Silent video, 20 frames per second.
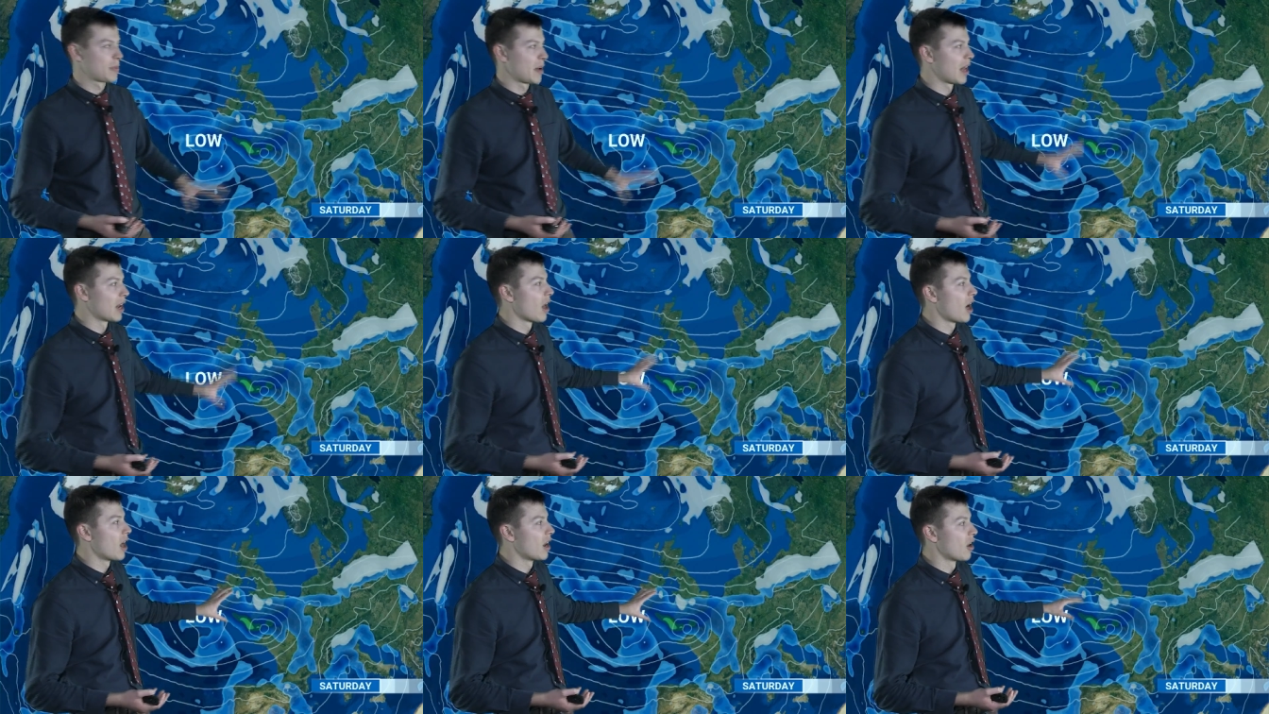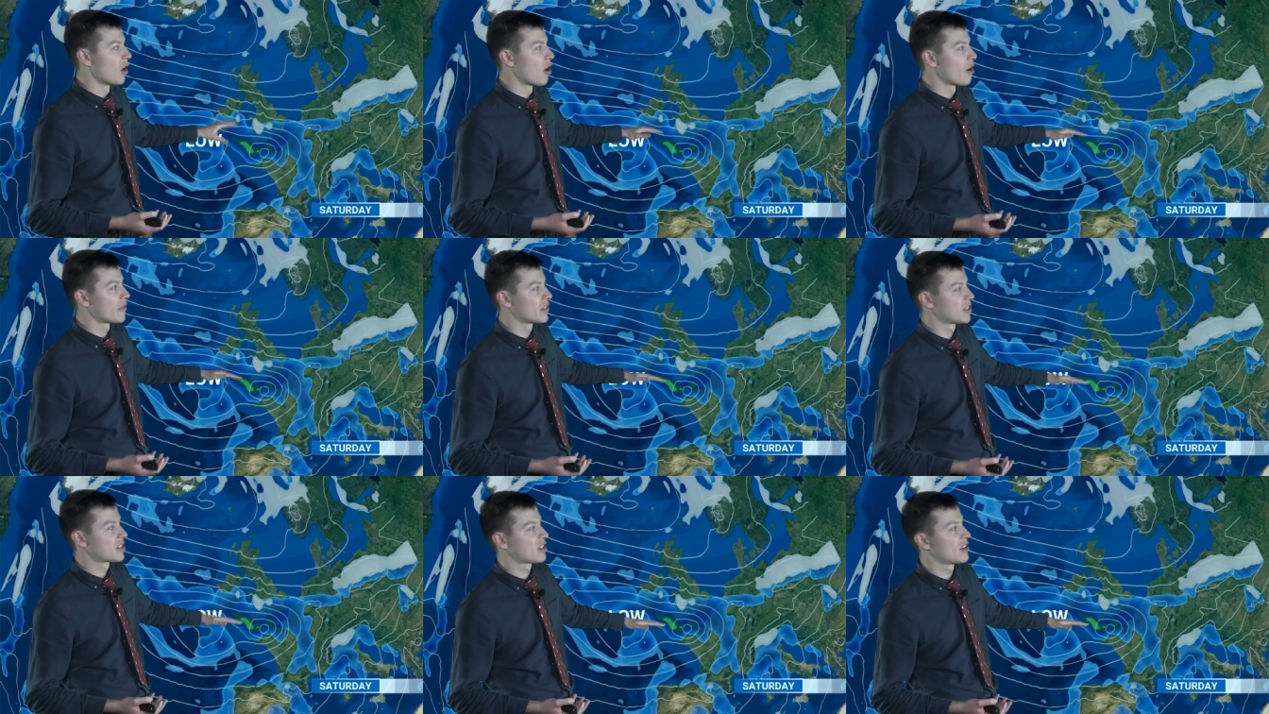But a lot
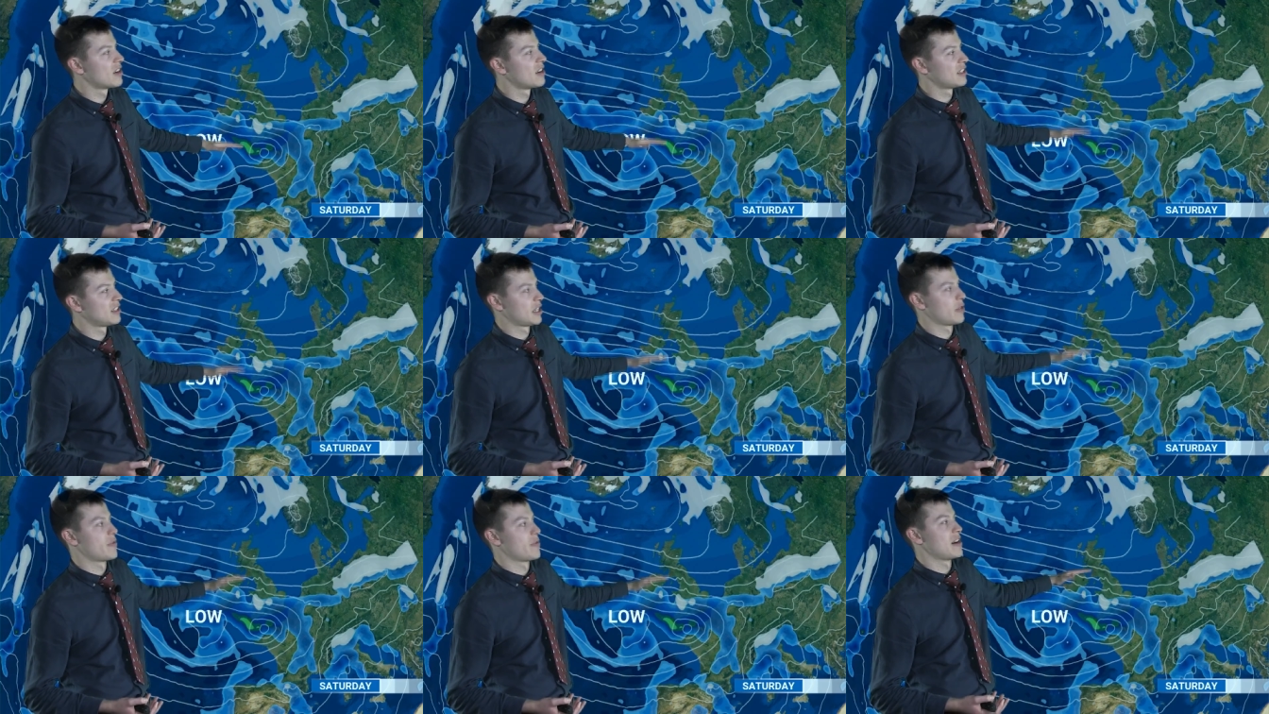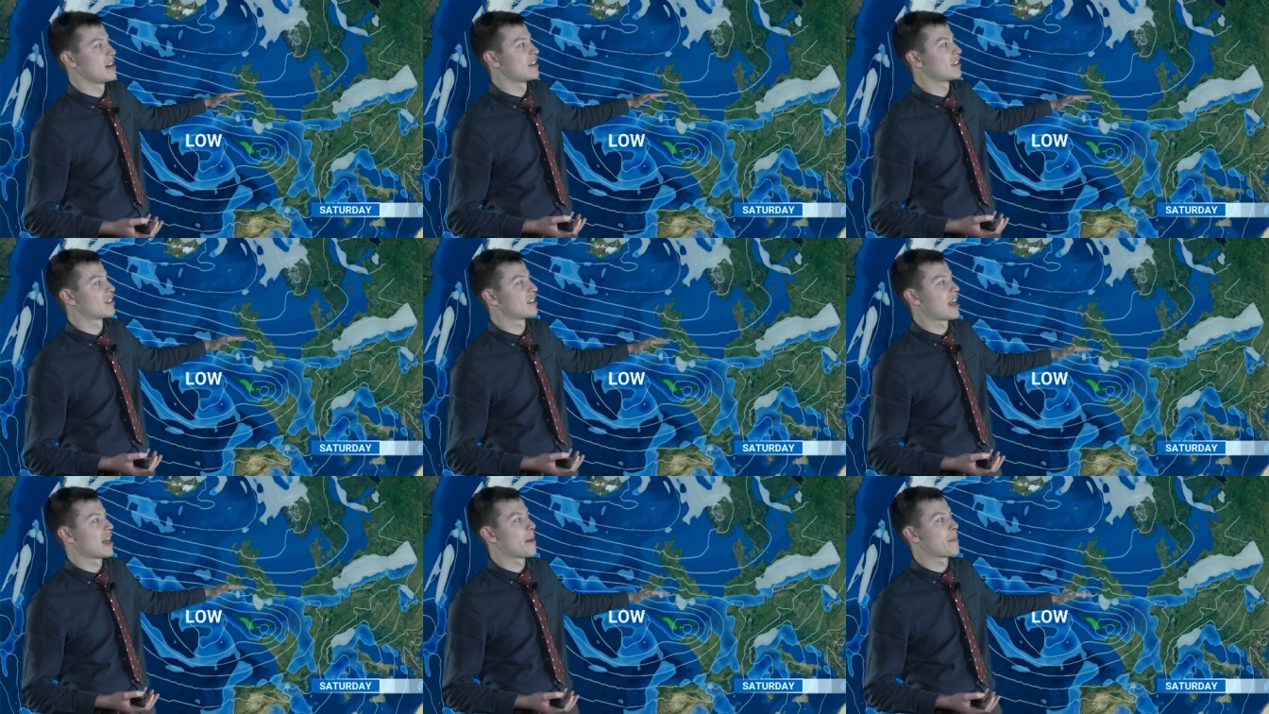of uncertainty really
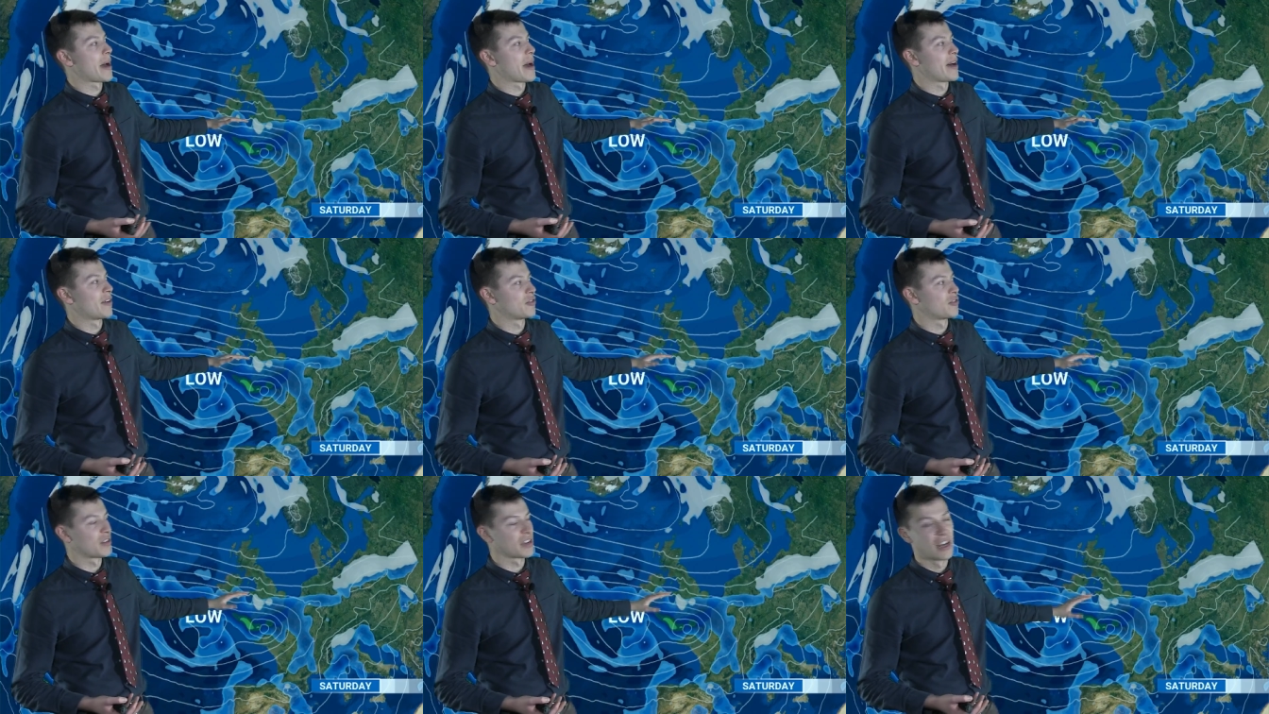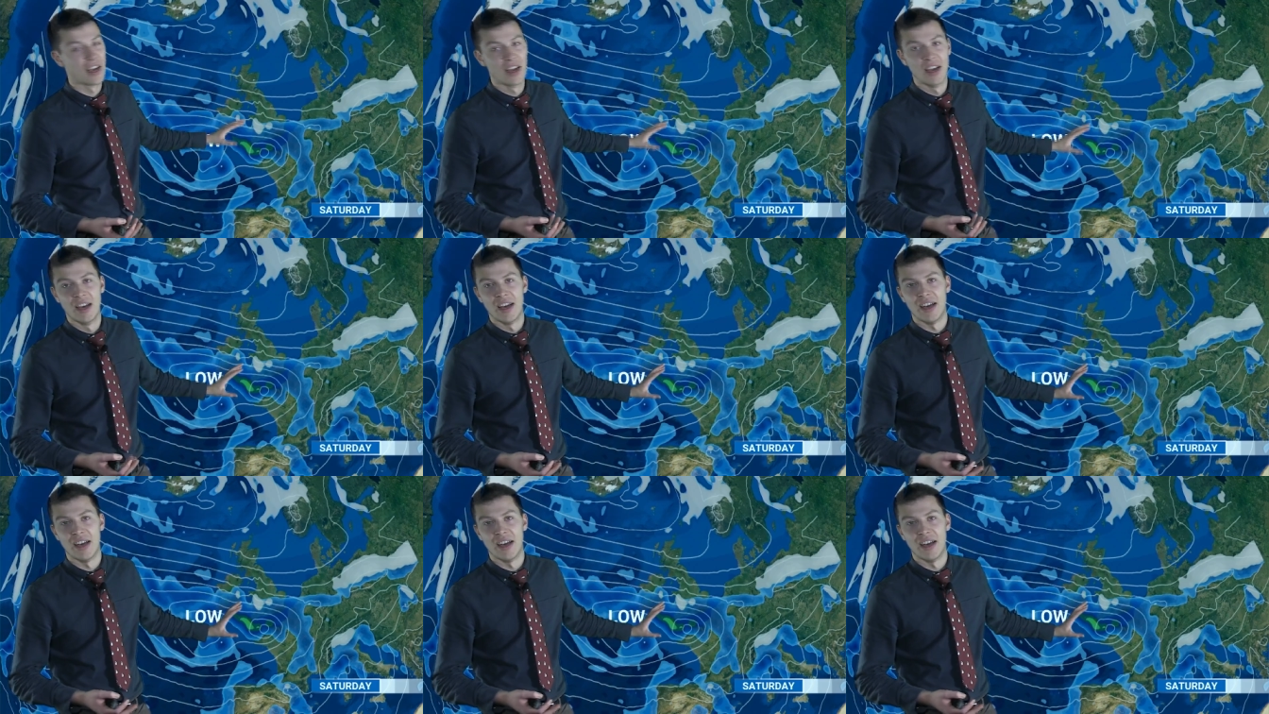is to that boundary